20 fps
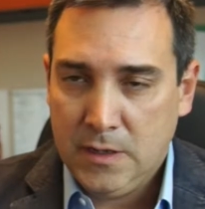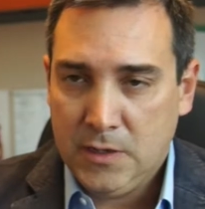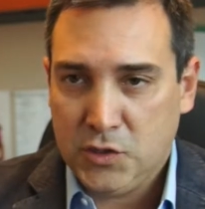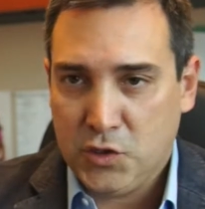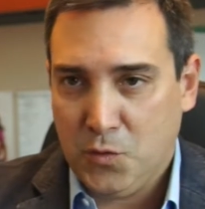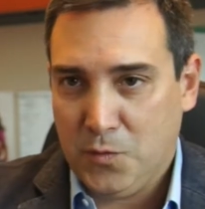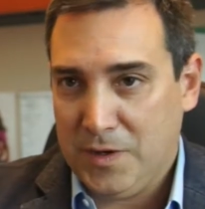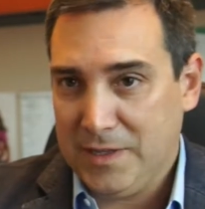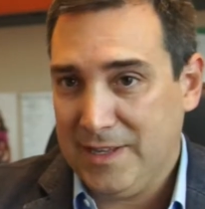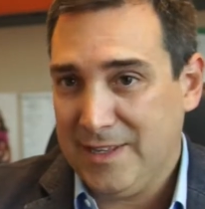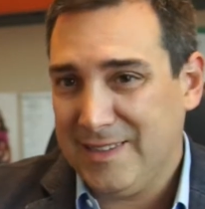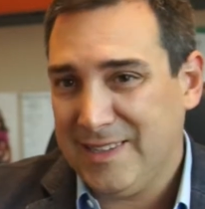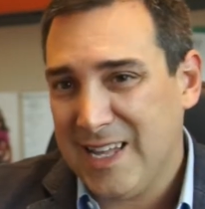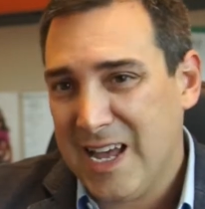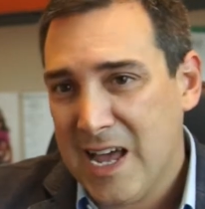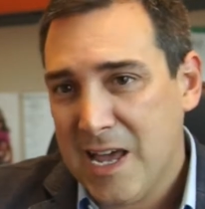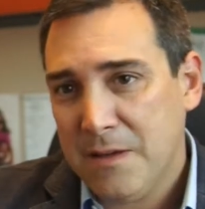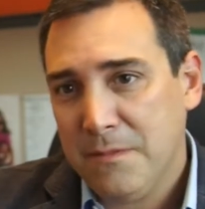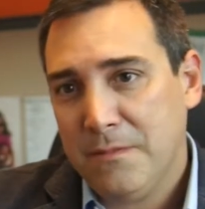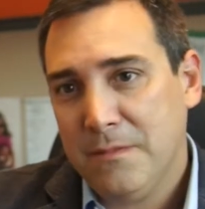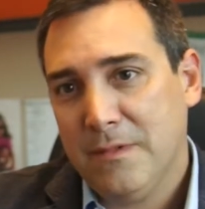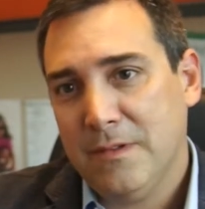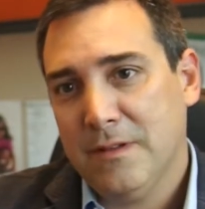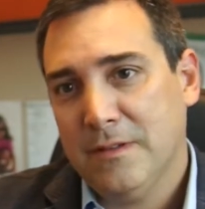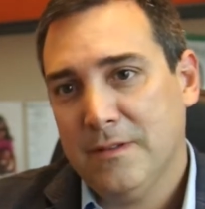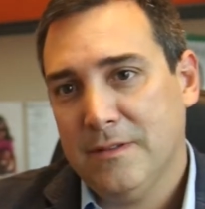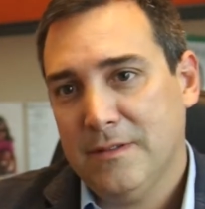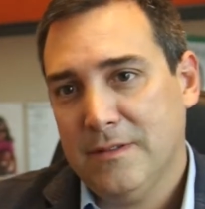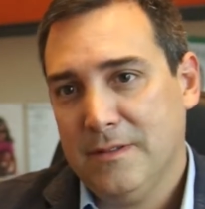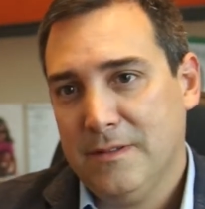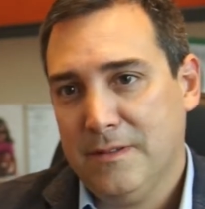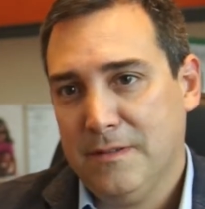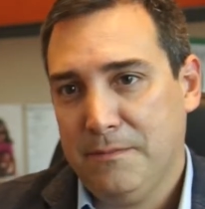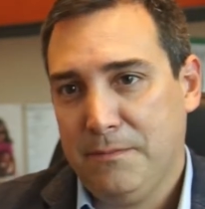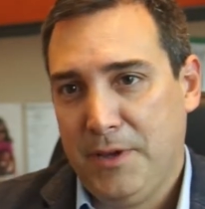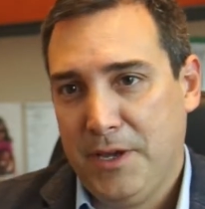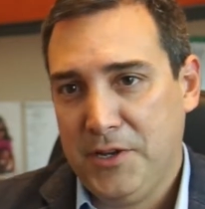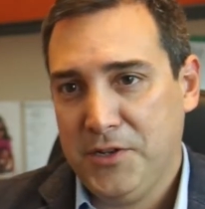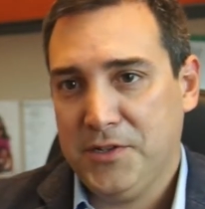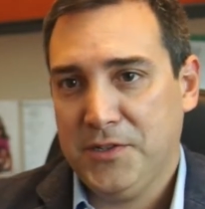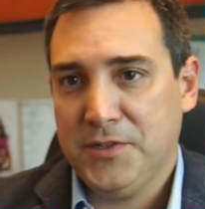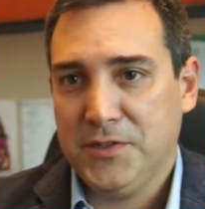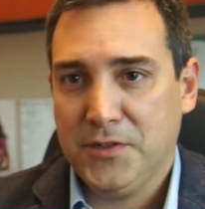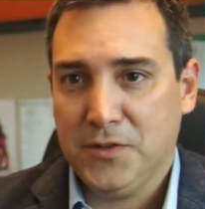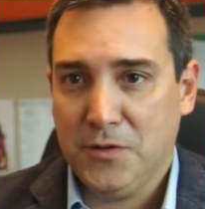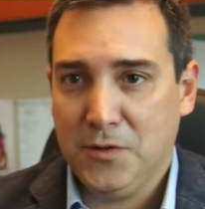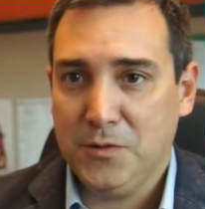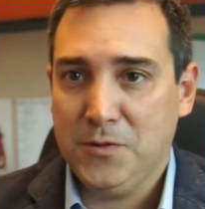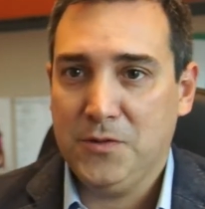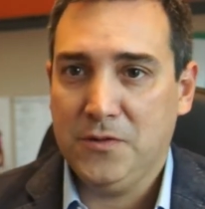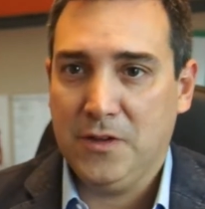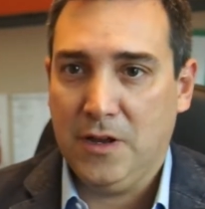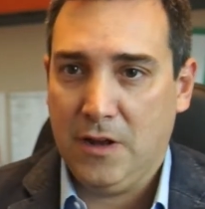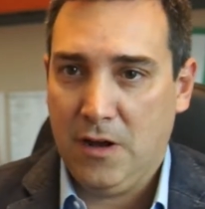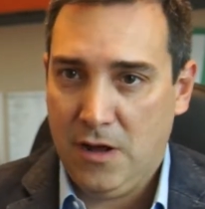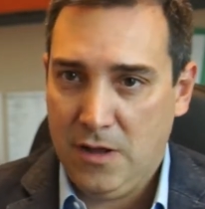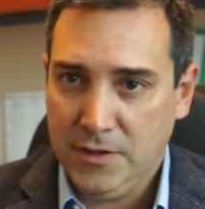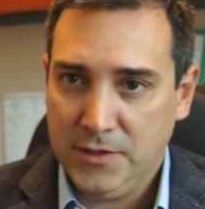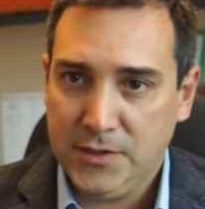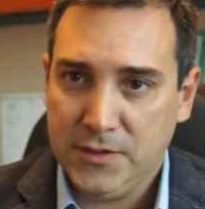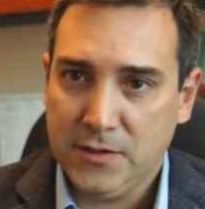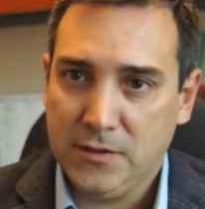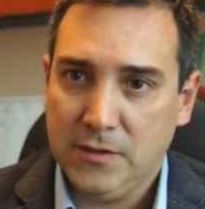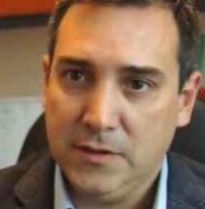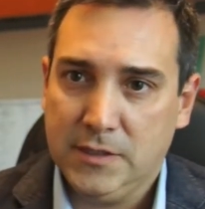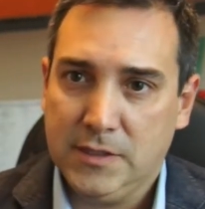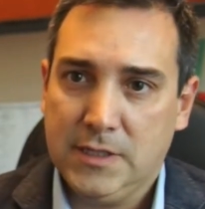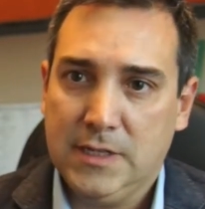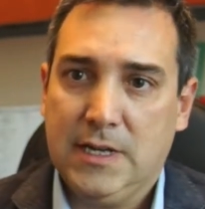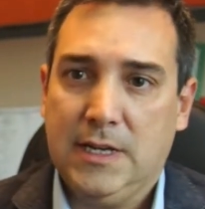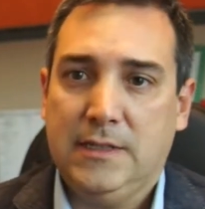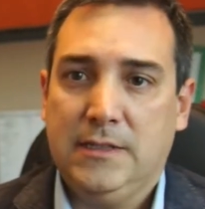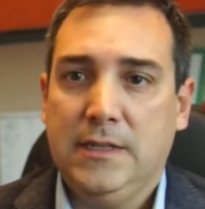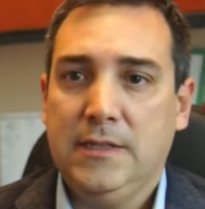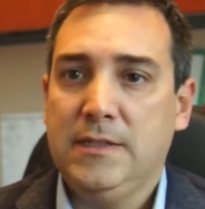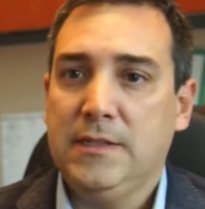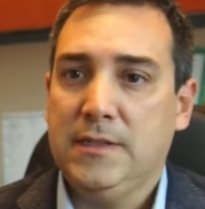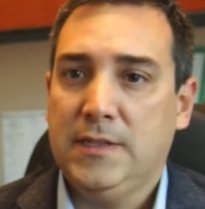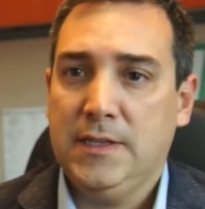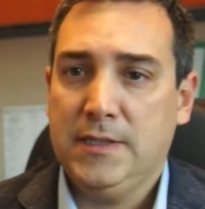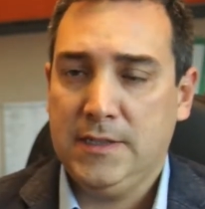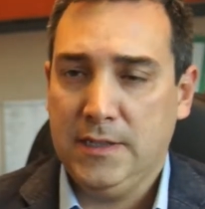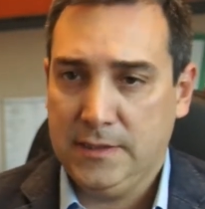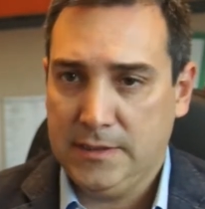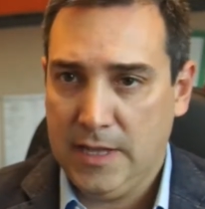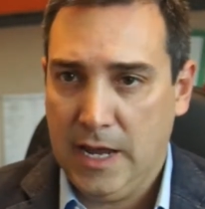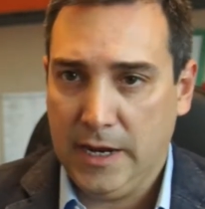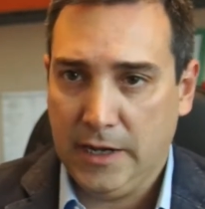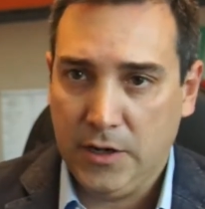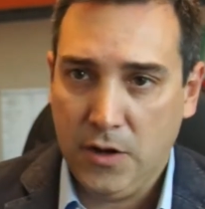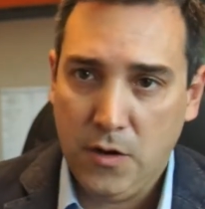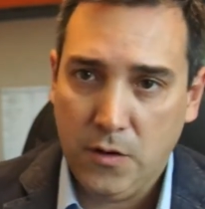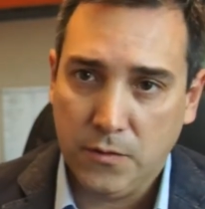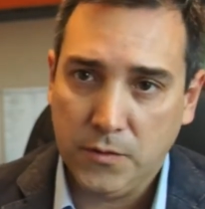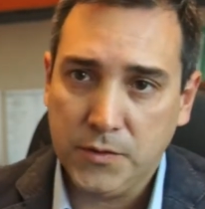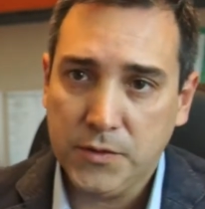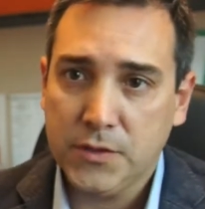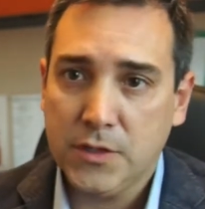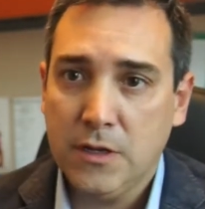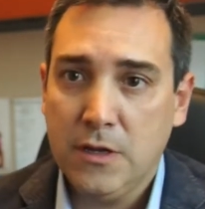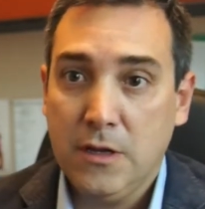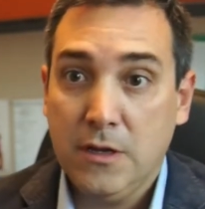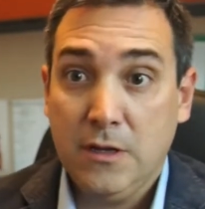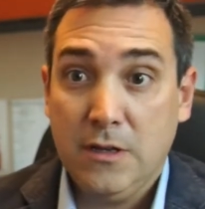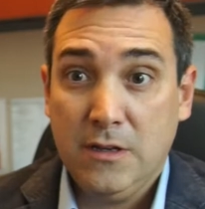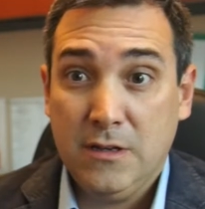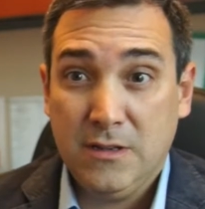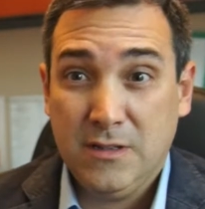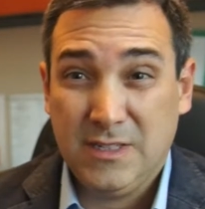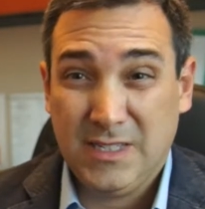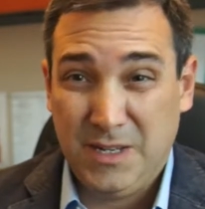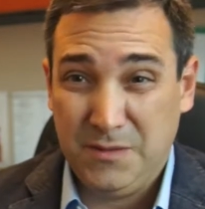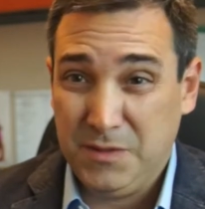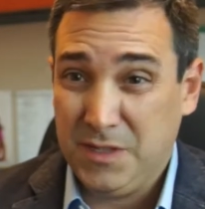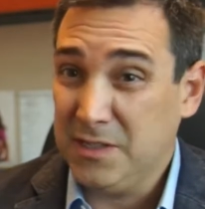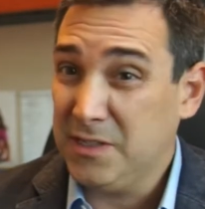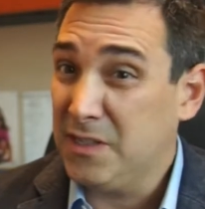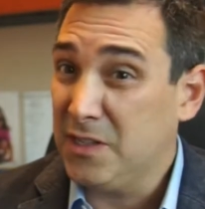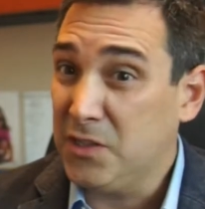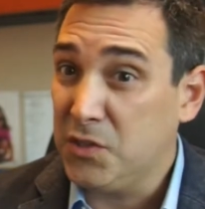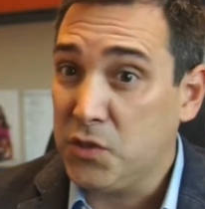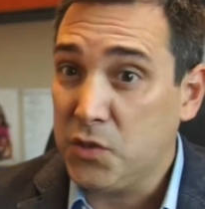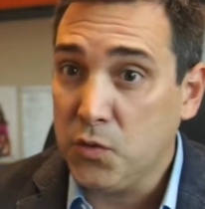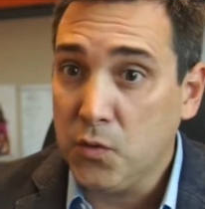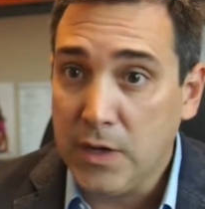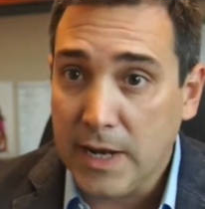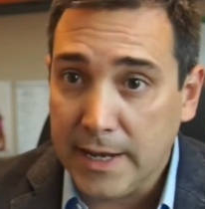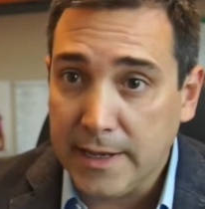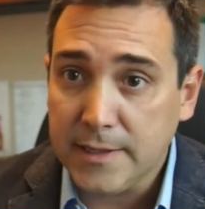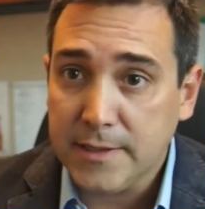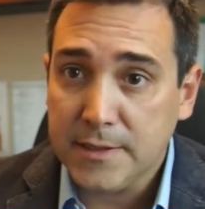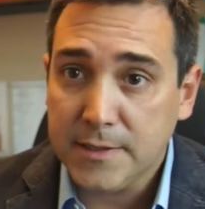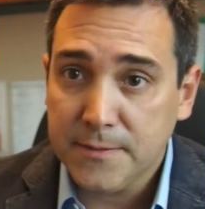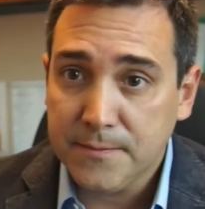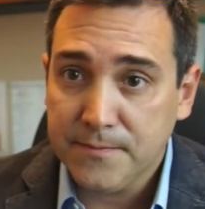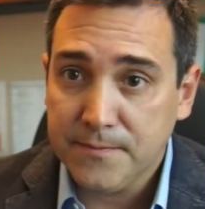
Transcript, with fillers: So by the time patients go to the consult and this disease is diagnosed, sometimes it's too late.